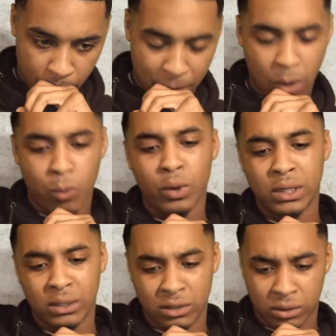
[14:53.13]
My
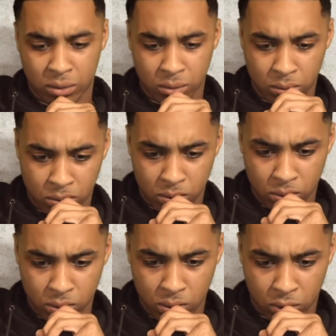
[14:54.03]
wisdom.
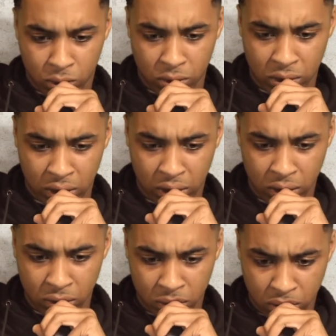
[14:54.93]
You know what I'm
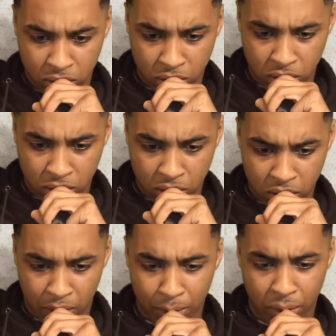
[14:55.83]
saying?
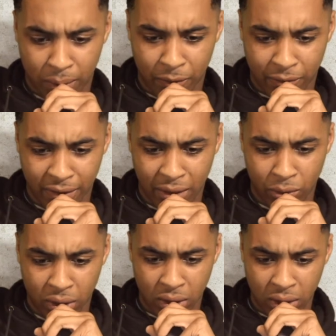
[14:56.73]
I'm a, I'm a
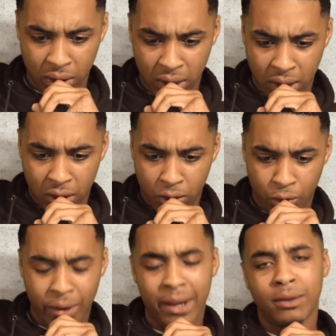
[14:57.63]
very
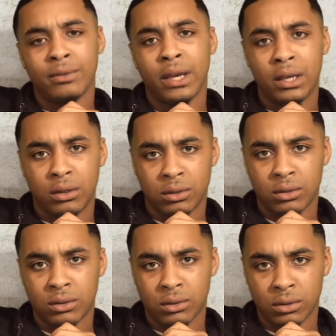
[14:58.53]
creative thinker.
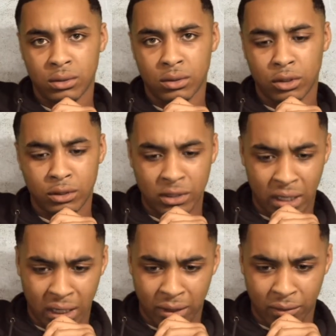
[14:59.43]
You know what I'm
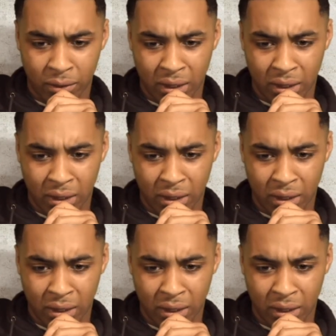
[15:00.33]
saying?